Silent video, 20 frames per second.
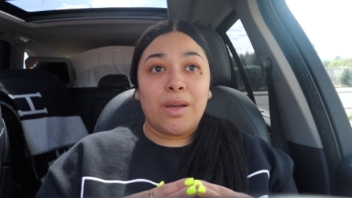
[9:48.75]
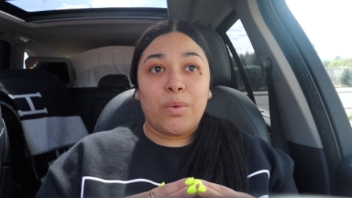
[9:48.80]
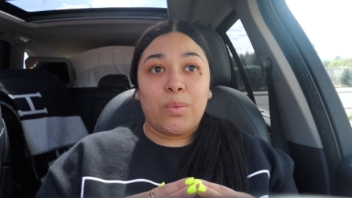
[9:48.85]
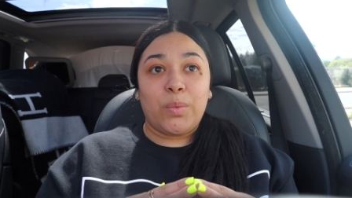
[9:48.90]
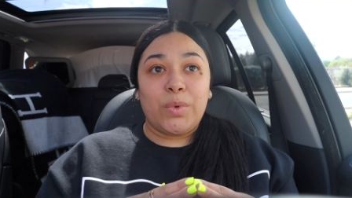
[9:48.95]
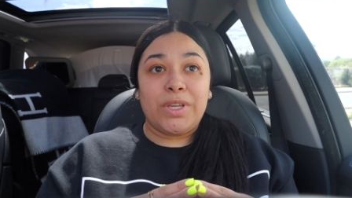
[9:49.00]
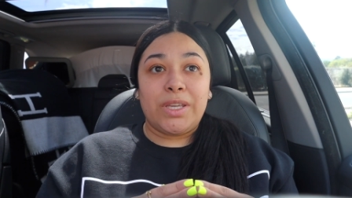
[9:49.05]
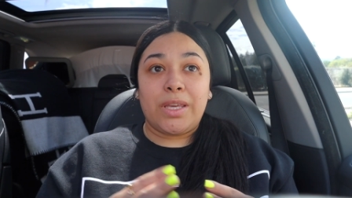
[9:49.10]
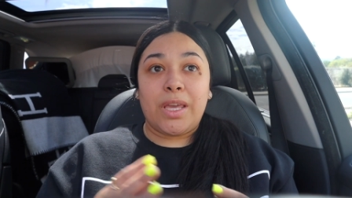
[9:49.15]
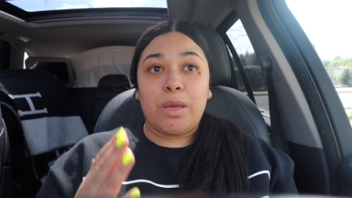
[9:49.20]

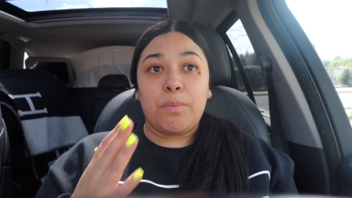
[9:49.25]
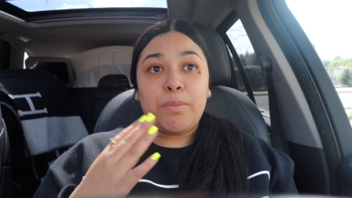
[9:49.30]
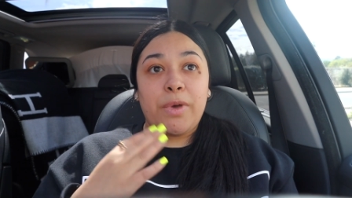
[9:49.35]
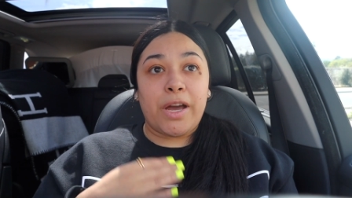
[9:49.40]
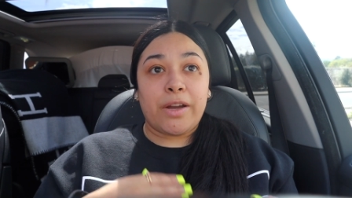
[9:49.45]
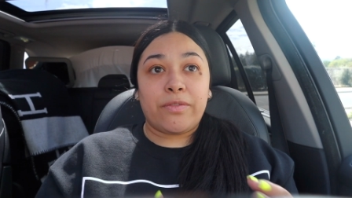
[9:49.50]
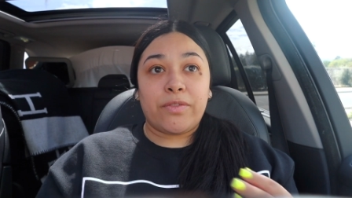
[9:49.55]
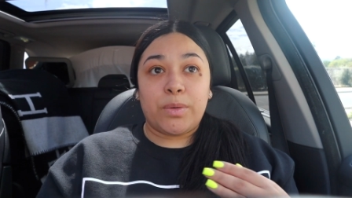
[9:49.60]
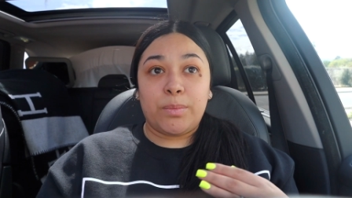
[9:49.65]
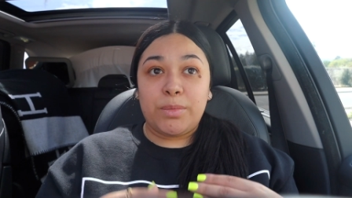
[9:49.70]
we came
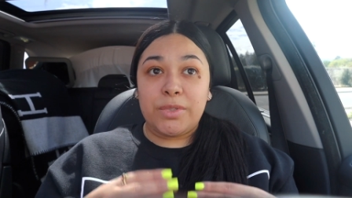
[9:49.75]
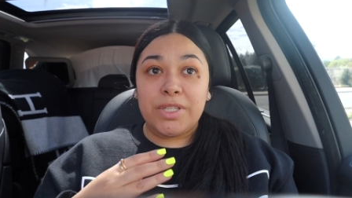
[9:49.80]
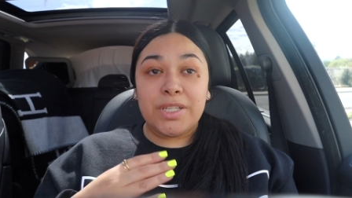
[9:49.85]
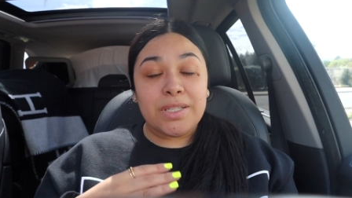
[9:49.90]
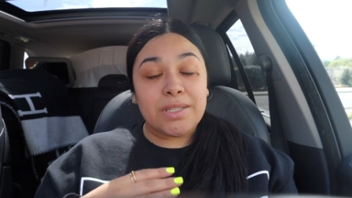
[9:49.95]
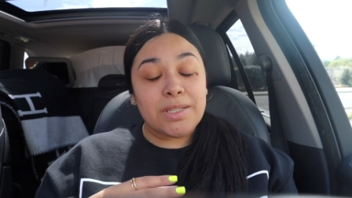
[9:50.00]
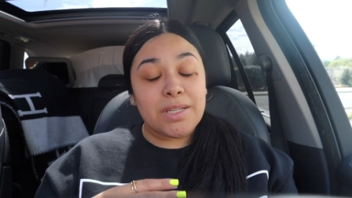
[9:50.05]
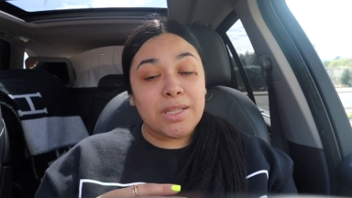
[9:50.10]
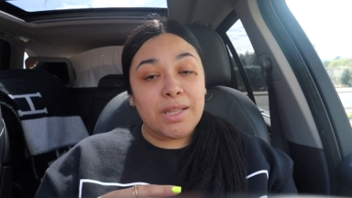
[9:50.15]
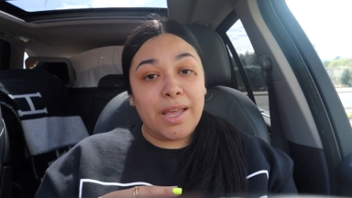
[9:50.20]
back from
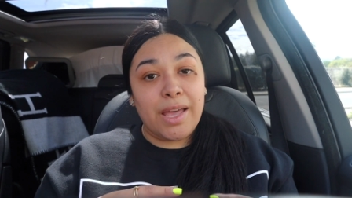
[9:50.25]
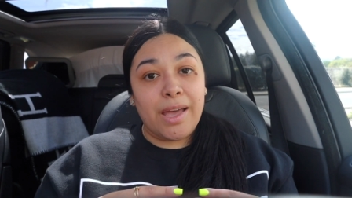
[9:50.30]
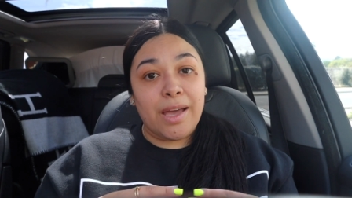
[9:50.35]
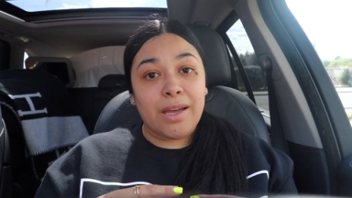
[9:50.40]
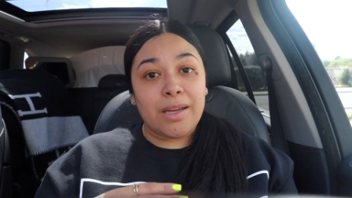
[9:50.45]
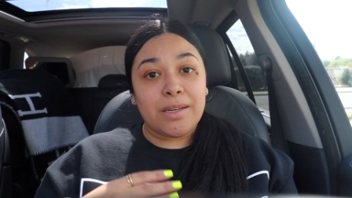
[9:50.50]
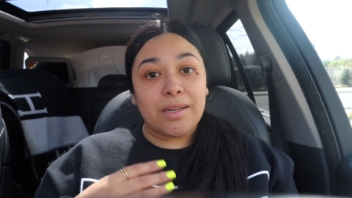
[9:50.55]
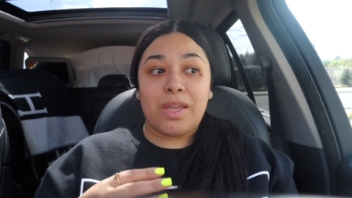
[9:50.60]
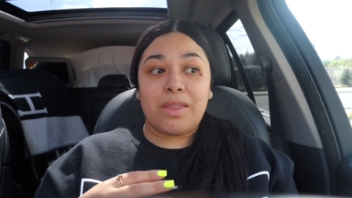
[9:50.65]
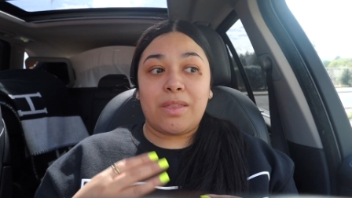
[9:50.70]

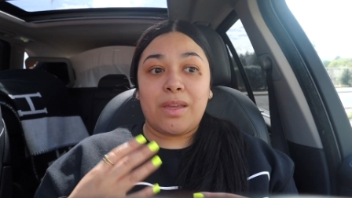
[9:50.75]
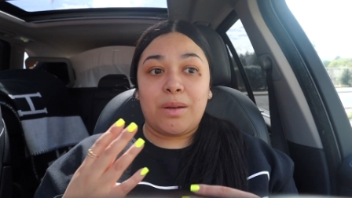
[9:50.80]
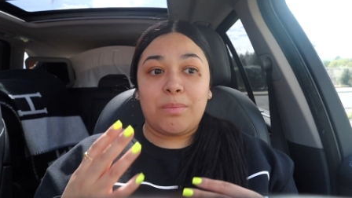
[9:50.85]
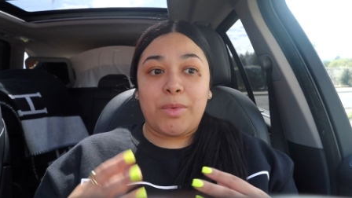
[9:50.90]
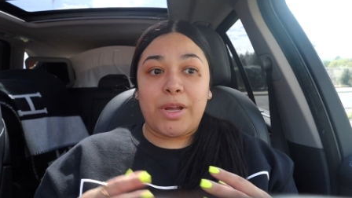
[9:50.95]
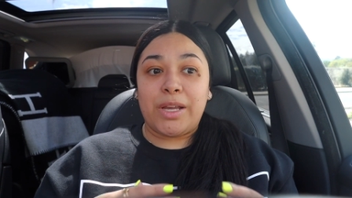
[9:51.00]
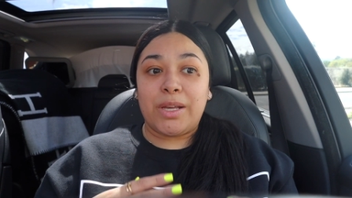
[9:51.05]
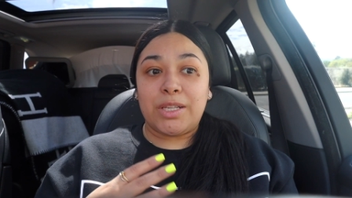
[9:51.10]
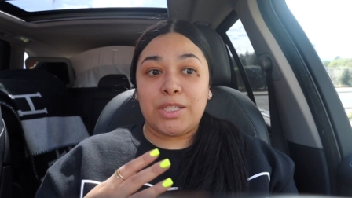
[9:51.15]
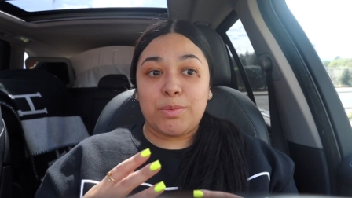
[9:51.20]
Disneyland, and then
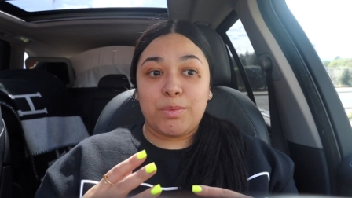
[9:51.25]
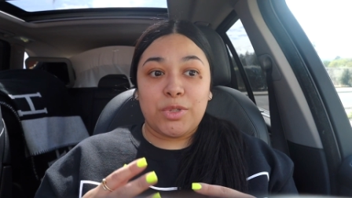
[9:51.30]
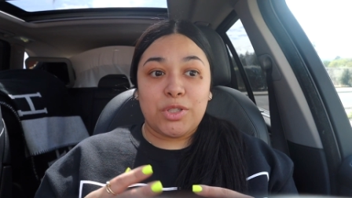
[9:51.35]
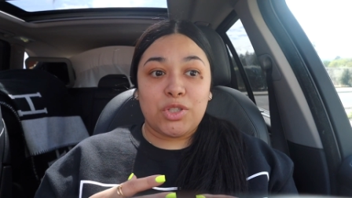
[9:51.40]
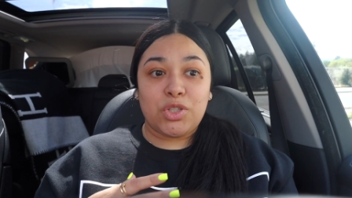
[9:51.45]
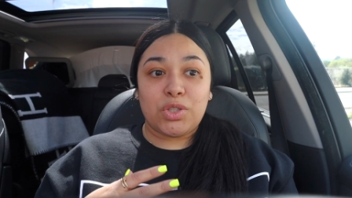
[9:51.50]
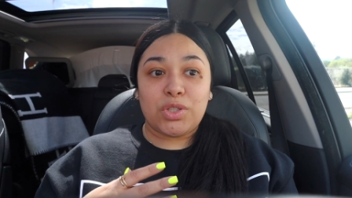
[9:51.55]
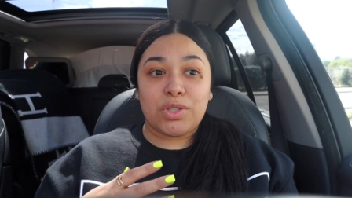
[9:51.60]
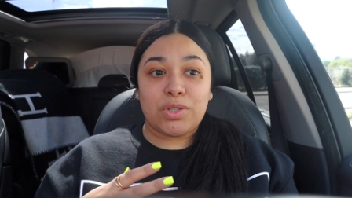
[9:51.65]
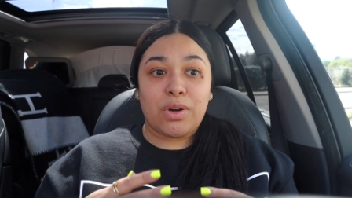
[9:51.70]
my
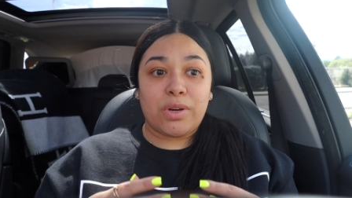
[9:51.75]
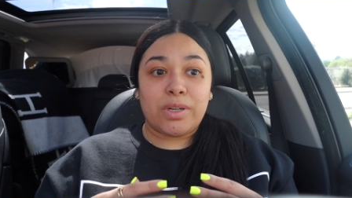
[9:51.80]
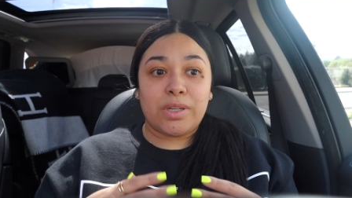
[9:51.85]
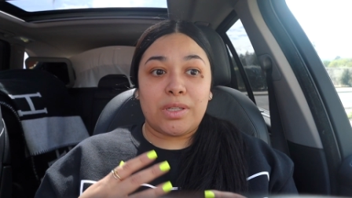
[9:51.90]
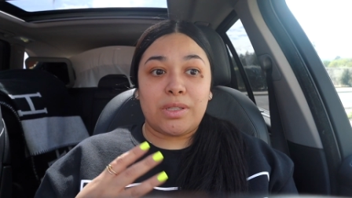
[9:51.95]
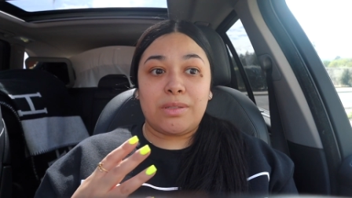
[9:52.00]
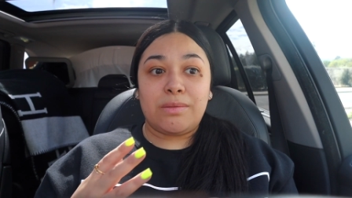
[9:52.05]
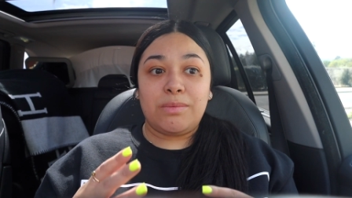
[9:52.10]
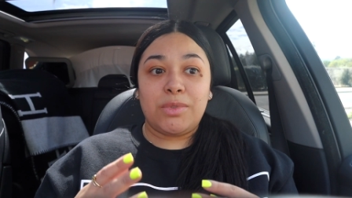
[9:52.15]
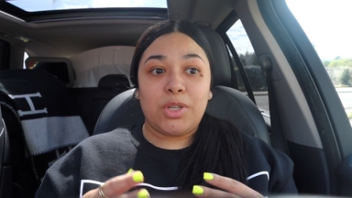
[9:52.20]
husband just
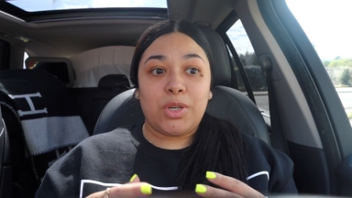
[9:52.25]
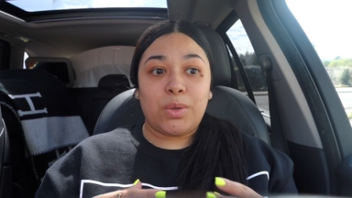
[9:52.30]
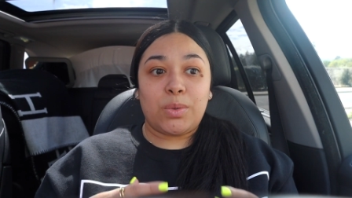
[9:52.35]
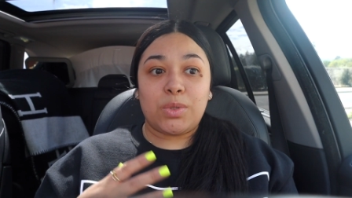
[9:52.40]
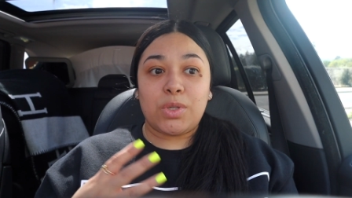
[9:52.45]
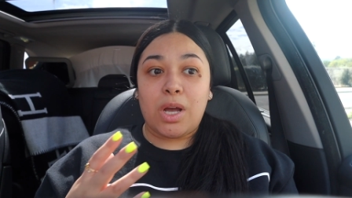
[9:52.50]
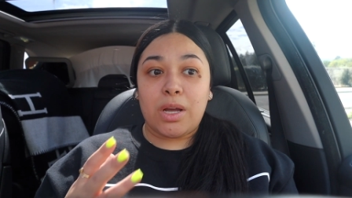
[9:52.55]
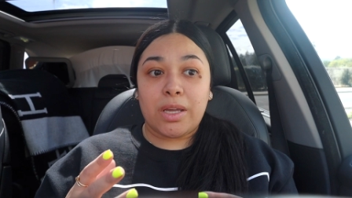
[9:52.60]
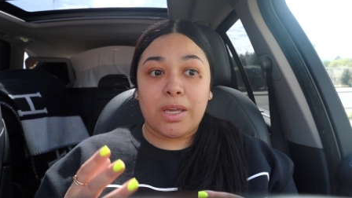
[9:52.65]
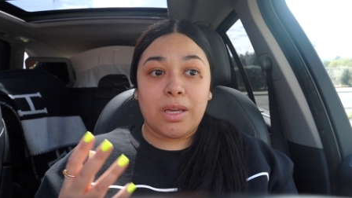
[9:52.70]
started, you
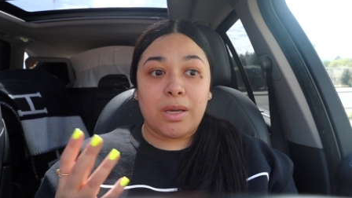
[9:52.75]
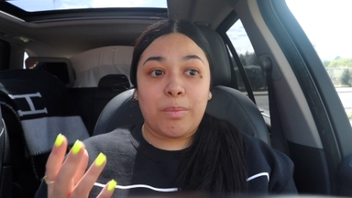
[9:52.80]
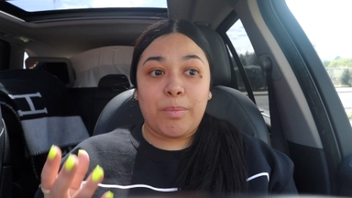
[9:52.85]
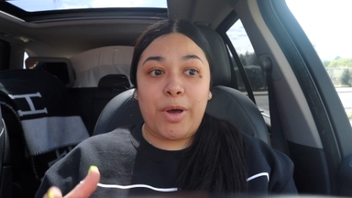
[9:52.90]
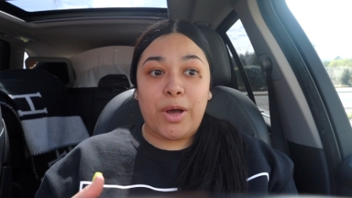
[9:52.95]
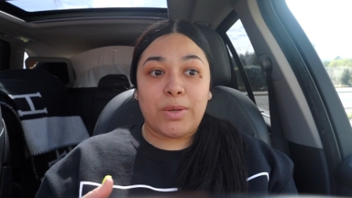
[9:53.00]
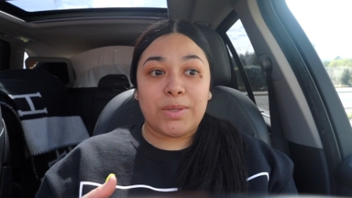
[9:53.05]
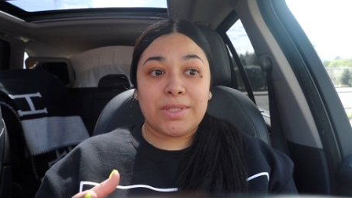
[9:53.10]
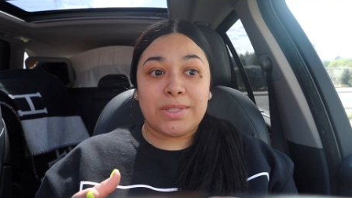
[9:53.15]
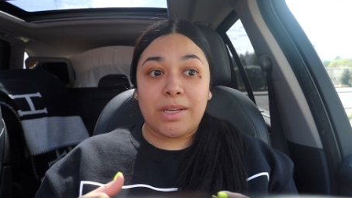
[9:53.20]
know, talking
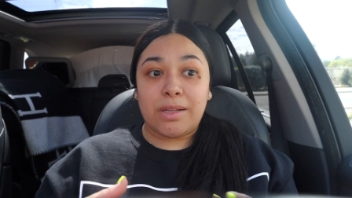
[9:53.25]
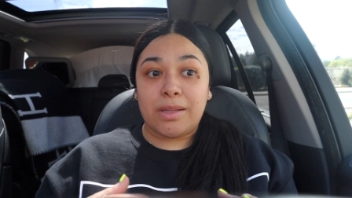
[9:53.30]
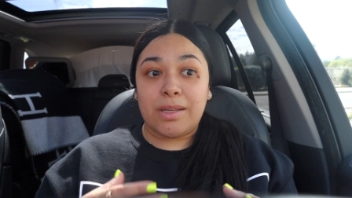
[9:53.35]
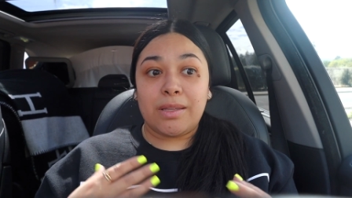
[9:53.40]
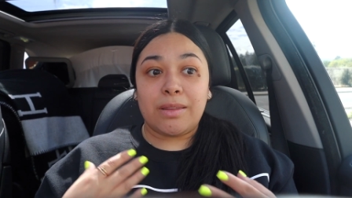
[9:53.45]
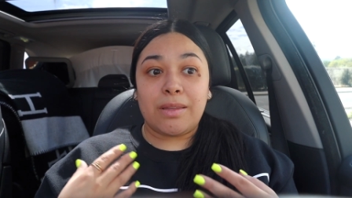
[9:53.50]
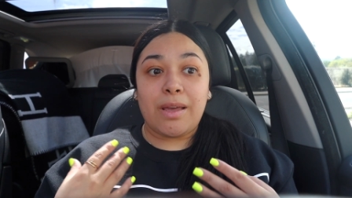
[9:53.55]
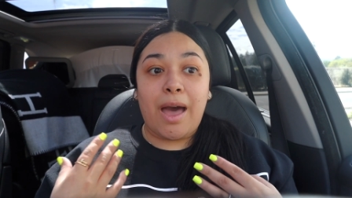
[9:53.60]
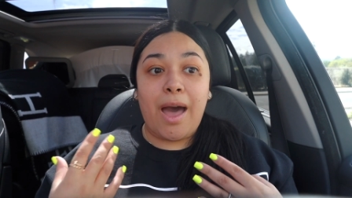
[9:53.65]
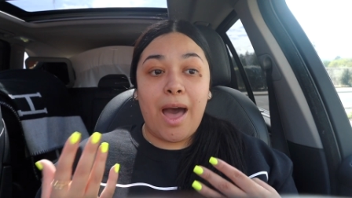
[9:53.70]
about
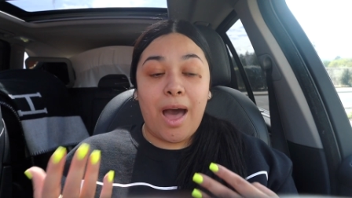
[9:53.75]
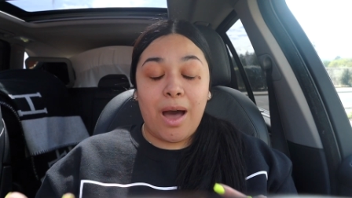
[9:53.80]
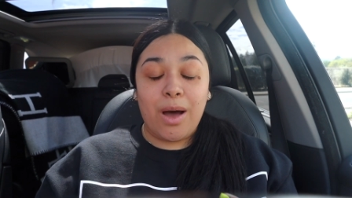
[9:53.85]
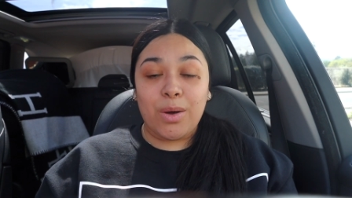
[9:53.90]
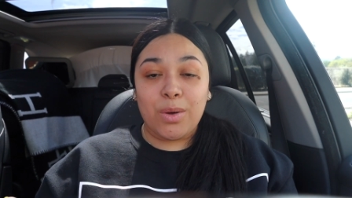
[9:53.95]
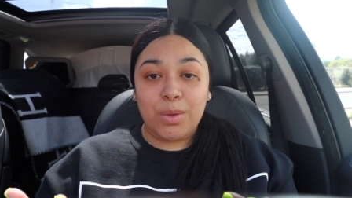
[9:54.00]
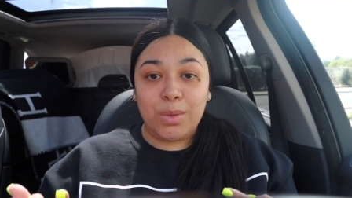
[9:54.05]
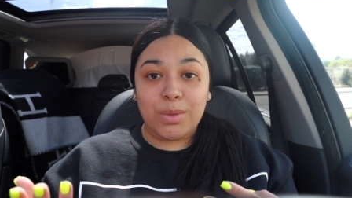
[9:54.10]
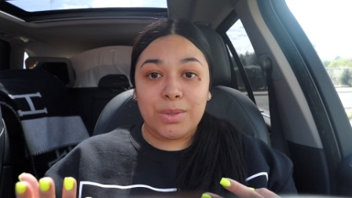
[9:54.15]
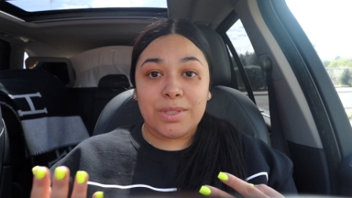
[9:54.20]
selling the
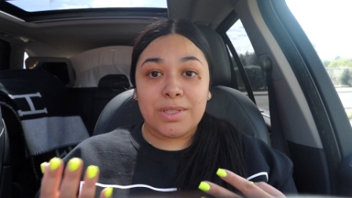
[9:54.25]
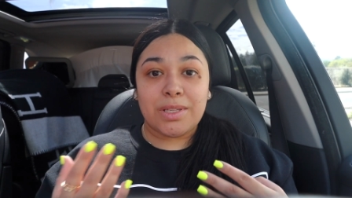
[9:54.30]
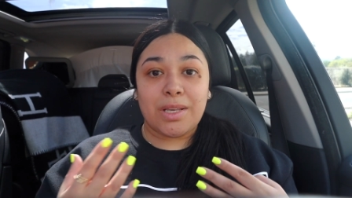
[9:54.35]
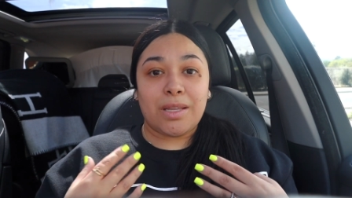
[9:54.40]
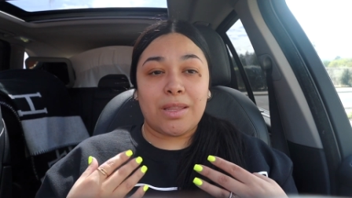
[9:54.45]
house.